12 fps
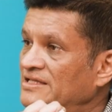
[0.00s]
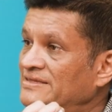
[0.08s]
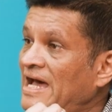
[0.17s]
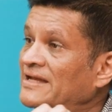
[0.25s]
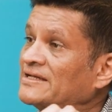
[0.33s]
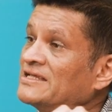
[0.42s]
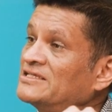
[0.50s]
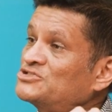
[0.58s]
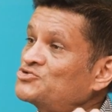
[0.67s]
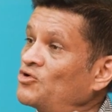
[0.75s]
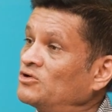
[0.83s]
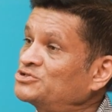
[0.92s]
that needs
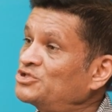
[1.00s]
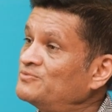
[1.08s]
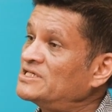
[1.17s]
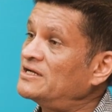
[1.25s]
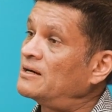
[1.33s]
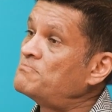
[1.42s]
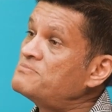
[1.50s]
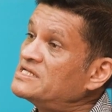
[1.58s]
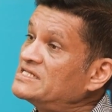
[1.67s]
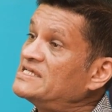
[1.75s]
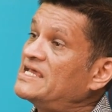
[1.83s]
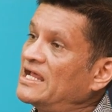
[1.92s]
to also be a
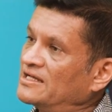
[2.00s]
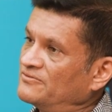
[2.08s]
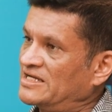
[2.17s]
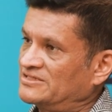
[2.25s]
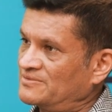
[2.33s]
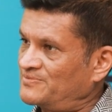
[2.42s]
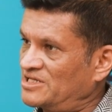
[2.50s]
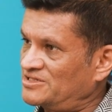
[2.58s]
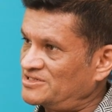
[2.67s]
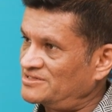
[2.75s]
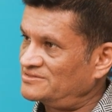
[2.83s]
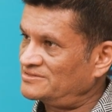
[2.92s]
mini elevator
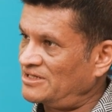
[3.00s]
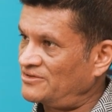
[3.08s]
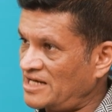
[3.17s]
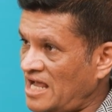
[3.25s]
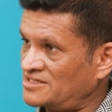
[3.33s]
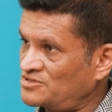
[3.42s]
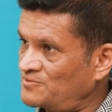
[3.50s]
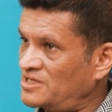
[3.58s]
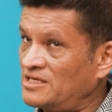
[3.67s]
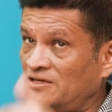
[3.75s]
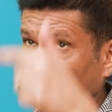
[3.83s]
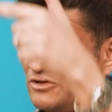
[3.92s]
pitch. Now it has to be
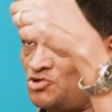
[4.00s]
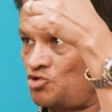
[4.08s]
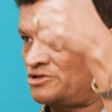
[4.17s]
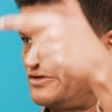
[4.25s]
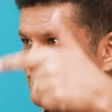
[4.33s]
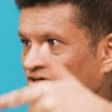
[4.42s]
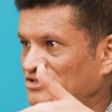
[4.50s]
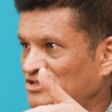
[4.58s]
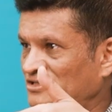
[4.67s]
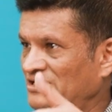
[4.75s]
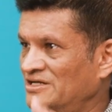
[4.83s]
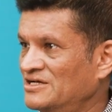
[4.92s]
even shorter
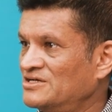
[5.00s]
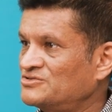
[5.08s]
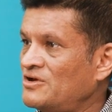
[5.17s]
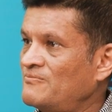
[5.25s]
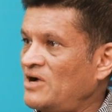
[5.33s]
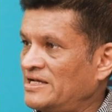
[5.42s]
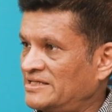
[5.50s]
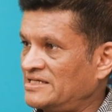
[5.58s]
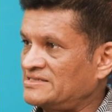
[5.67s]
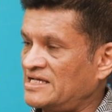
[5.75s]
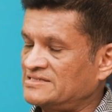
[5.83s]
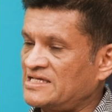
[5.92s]
version. So in my
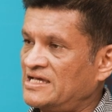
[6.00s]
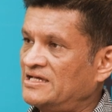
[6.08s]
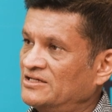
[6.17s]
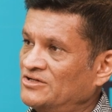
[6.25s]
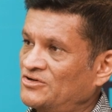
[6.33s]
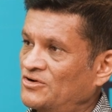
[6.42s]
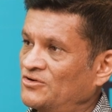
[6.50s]
case, I say,